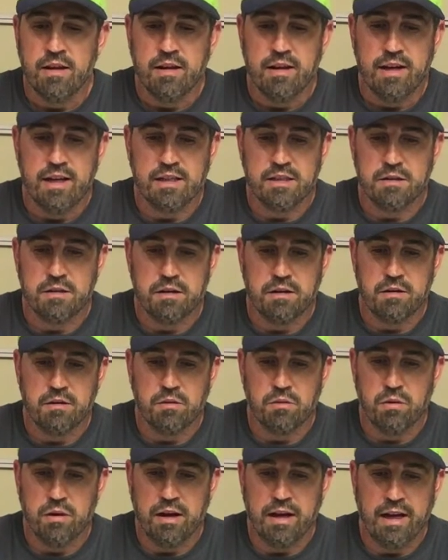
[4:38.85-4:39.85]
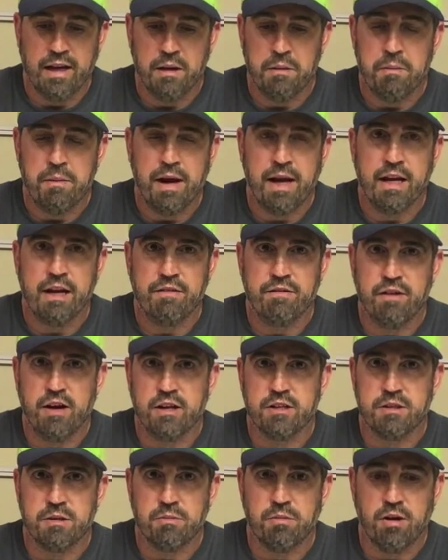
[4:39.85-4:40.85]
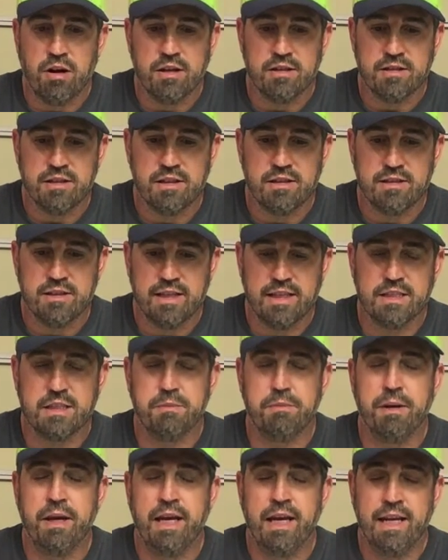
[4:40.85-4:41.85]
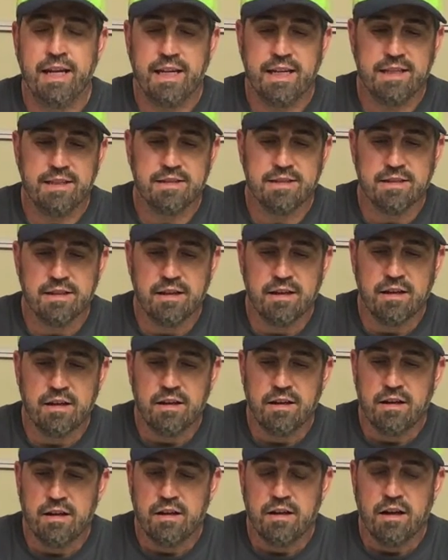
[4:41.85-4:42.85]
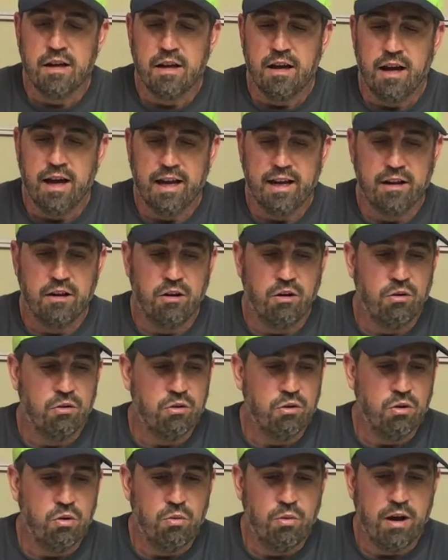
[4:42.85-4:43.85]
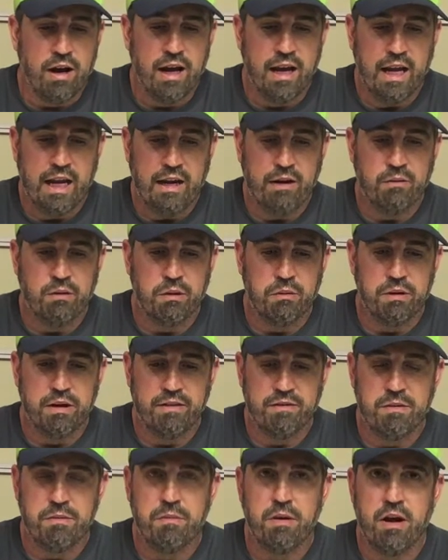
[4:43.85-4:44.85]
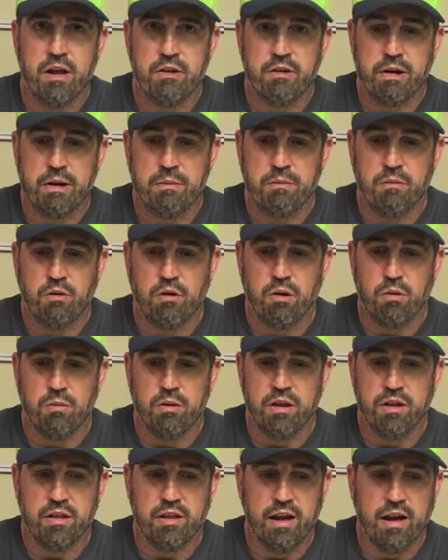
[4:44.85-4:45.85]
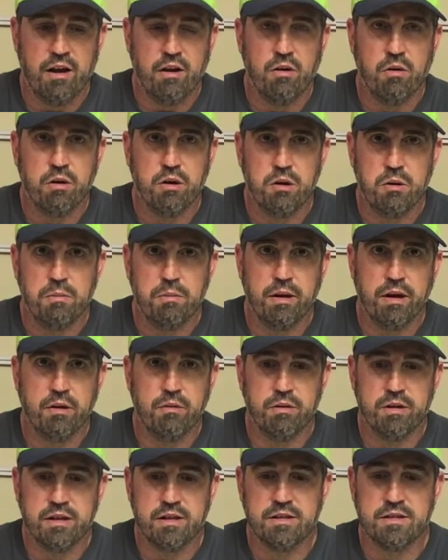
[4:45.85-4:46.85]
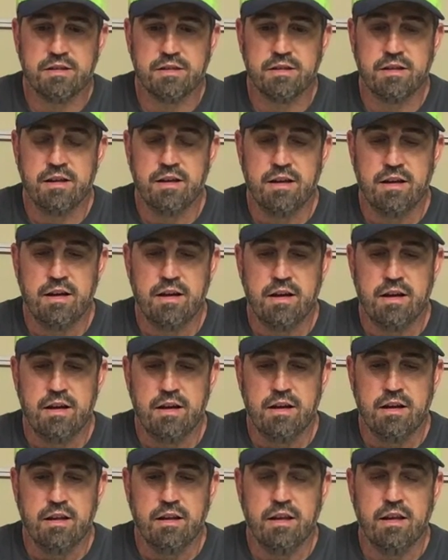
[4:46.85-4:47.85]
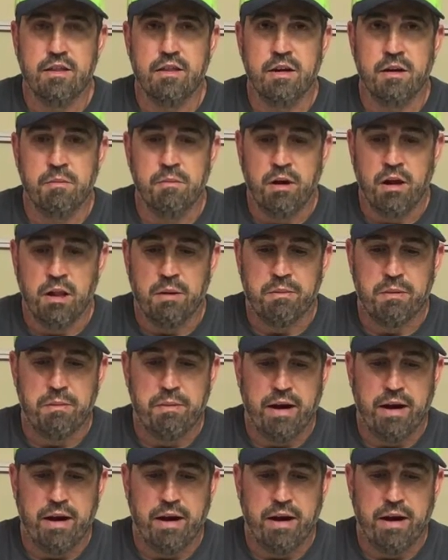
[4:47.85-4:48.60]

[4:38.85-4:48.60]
It's in a manufacturing process, it's pennies. I don't know why anyone would even bother anymore with how ubiquitous lithium polymer